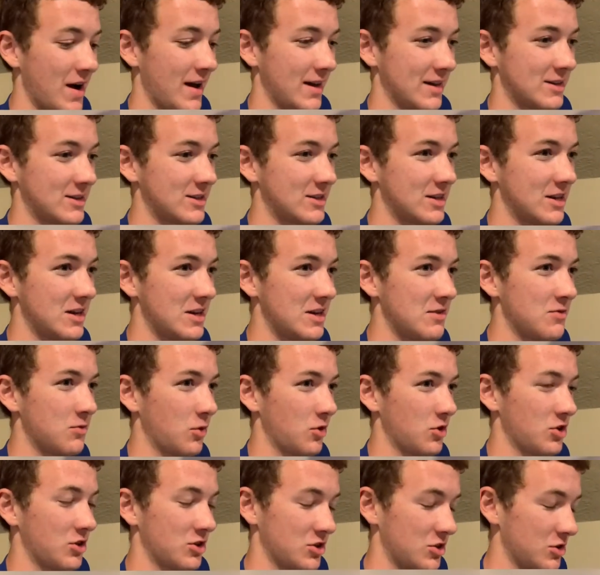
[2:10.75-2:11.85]
as Steve,
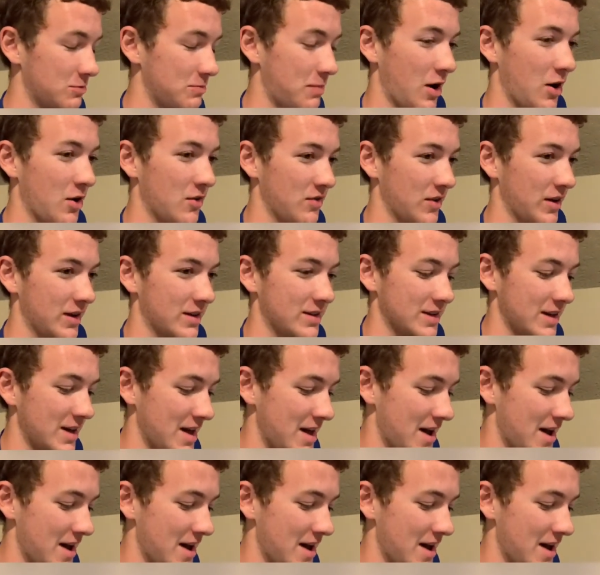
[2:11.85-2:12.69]
which is just perfect.